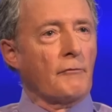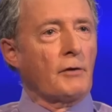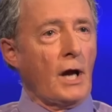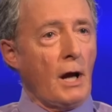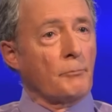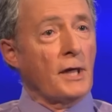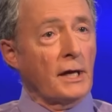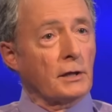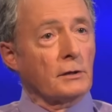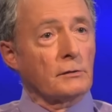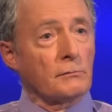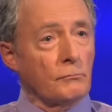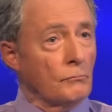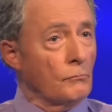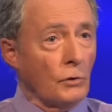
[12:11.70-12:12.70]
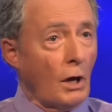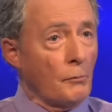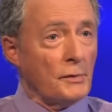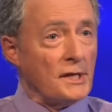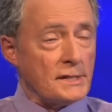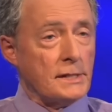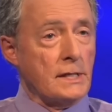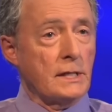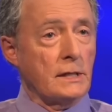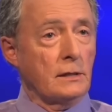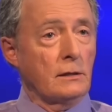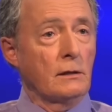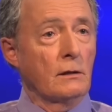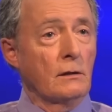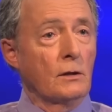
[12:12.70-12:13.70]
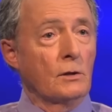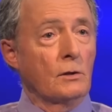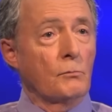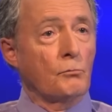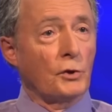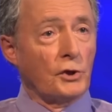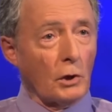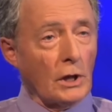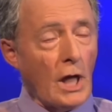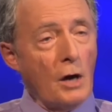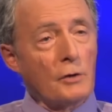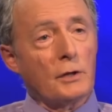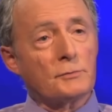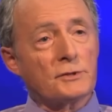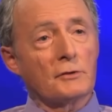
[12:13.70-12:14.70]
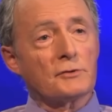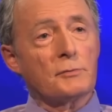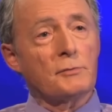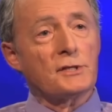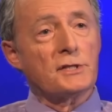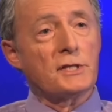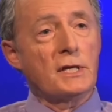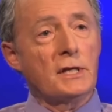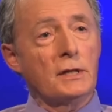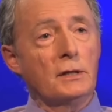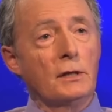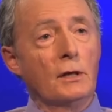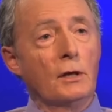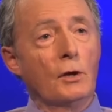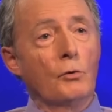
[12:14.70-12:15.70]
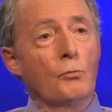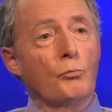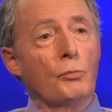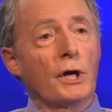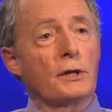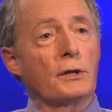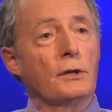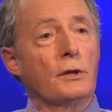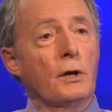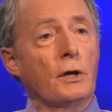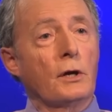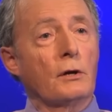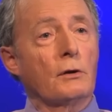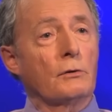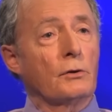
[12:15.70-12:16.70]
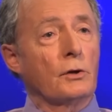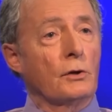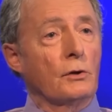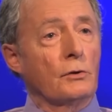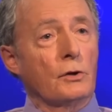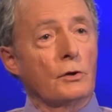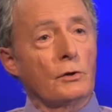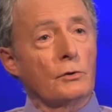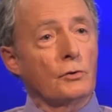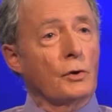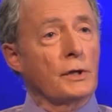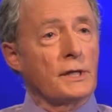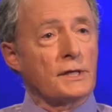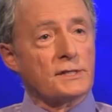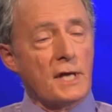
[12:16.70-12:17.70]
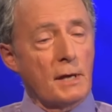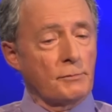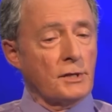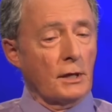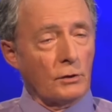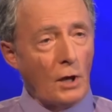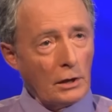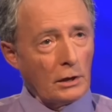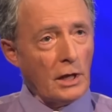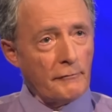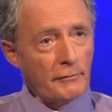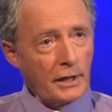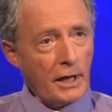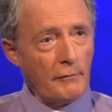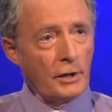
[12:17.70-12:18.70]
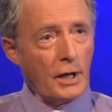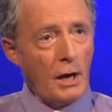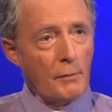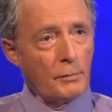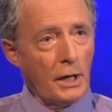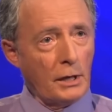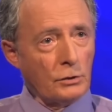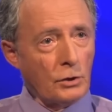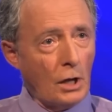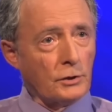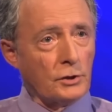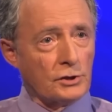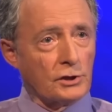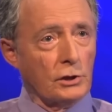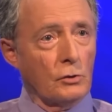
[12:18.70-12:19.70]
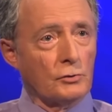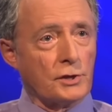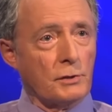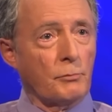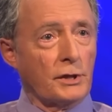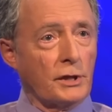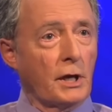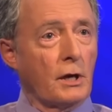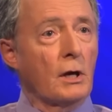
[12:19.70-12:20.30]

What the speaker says: up. They could not be seen, but they're allowing themselves to be seen. But they're doing the same thing, not covering up and not disclosing, but they're